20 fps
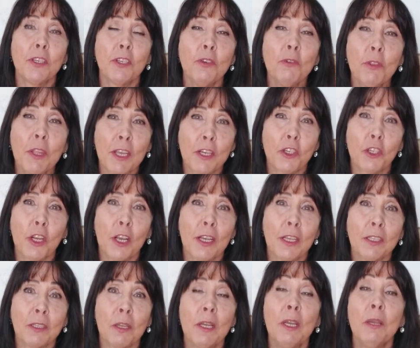to their
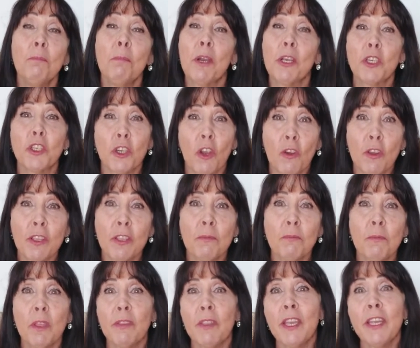child by showing
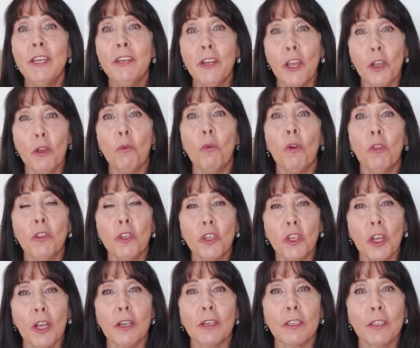them that they know what the
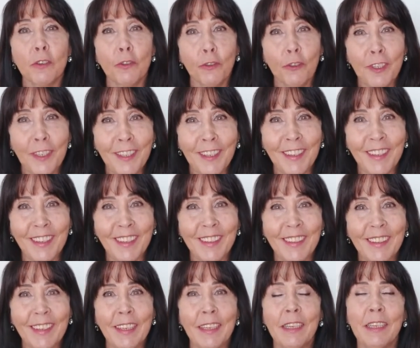child is feeling.
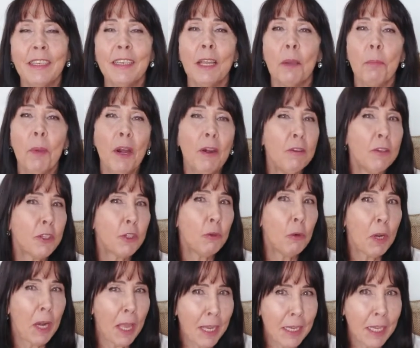Now, parents
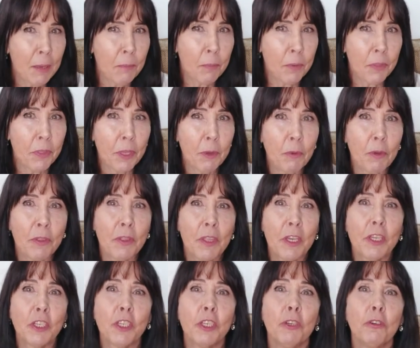who lack empathy with
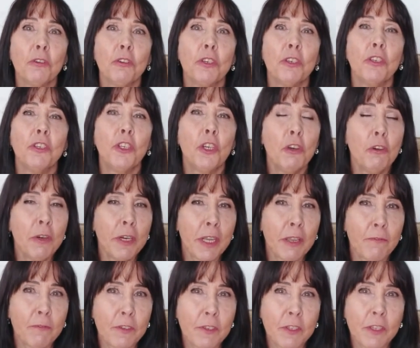their children during
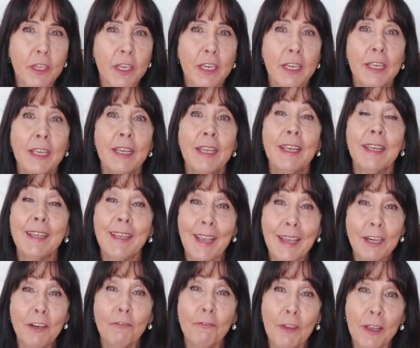infancy
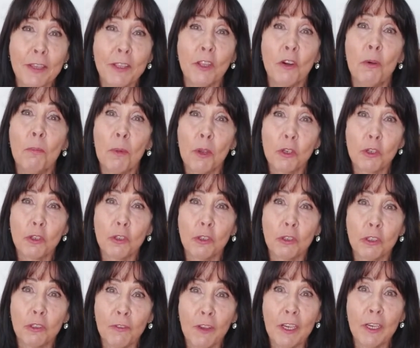can affect their
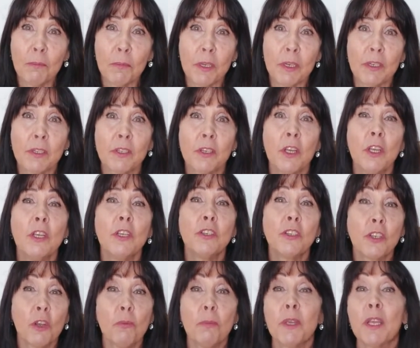emotional development,
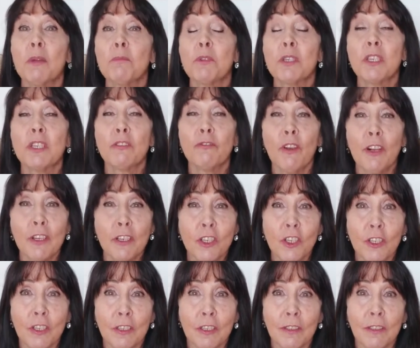so it becomes
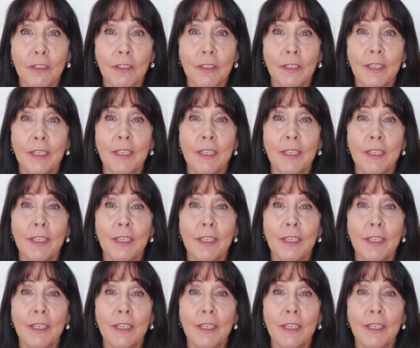dysfunctional.